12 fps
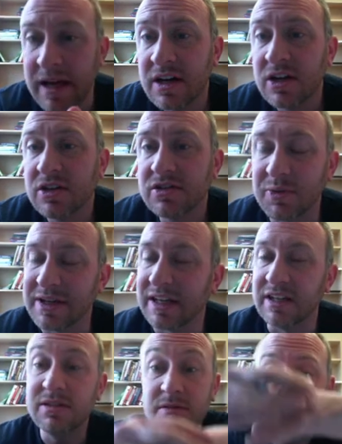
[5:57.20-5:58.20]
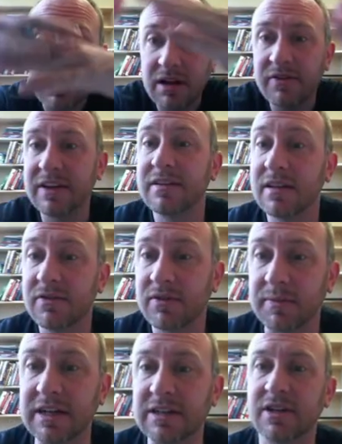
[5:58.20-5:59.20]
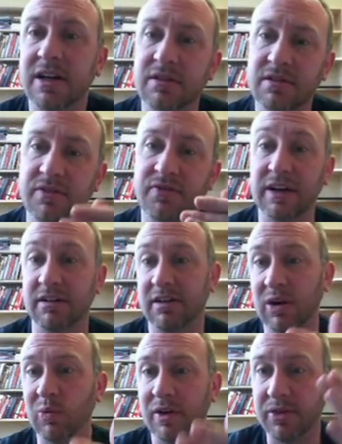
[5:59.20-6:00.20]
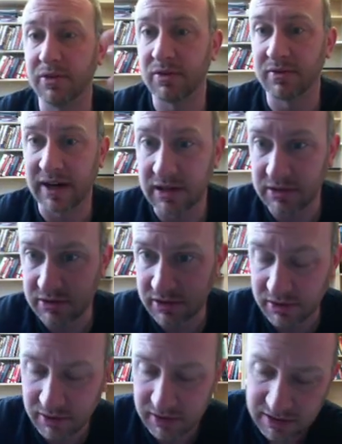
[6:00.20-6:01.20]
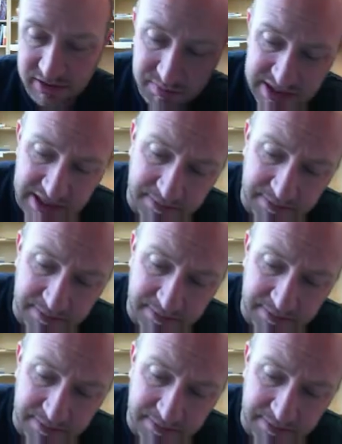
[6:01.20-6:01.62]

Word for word: So we can use all of this information now to figure out what those values are going to be.